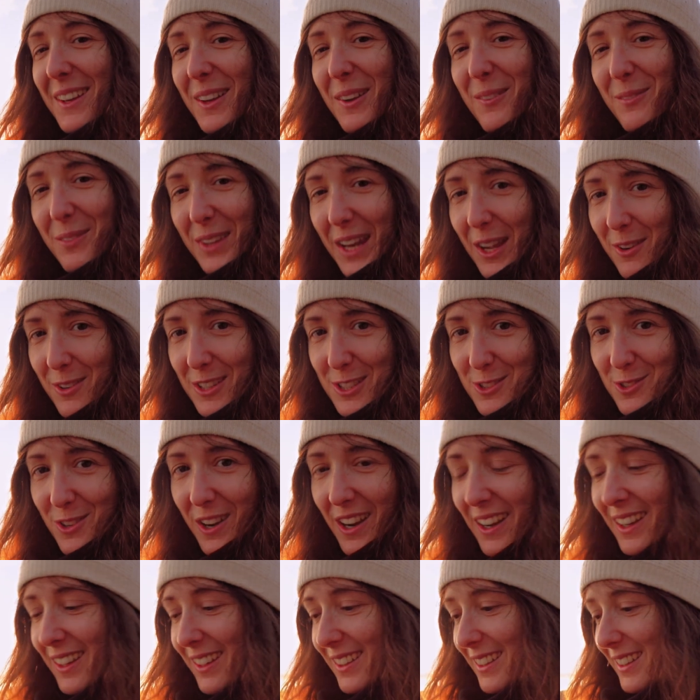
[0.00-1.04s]
But I will
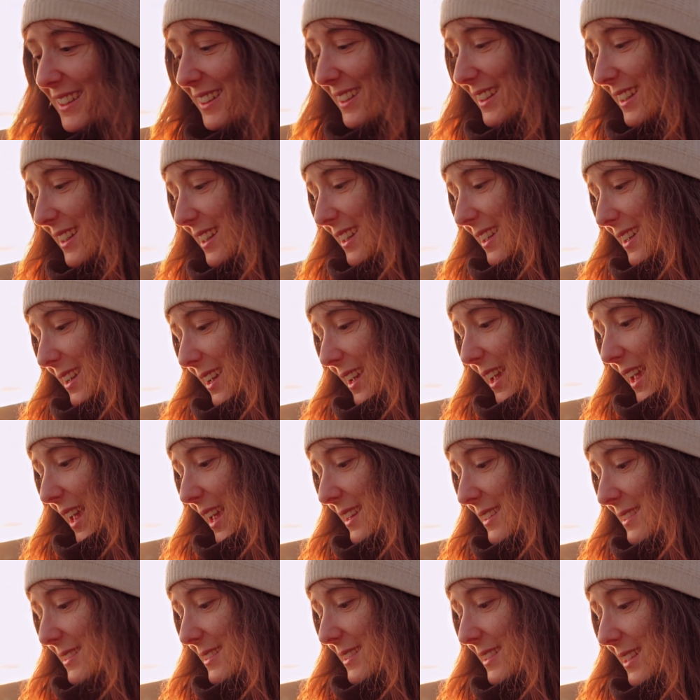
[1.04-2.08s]
try,
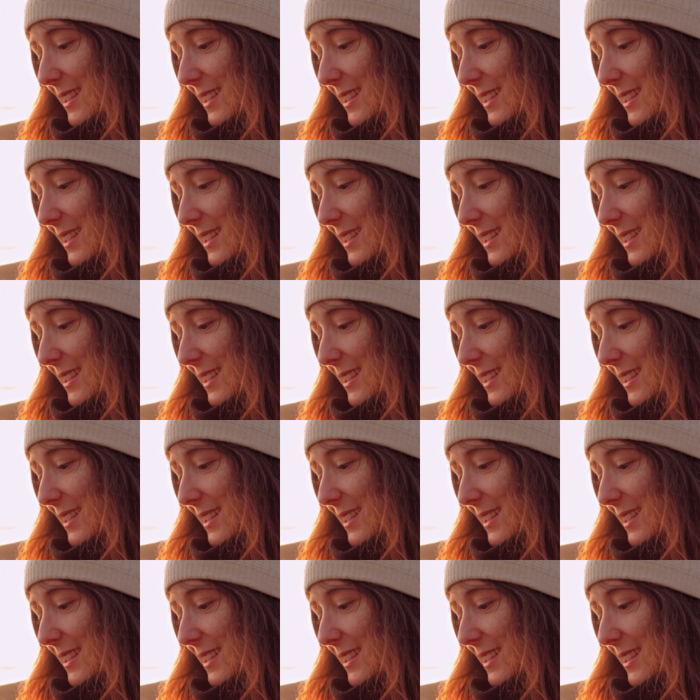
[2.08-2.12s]
and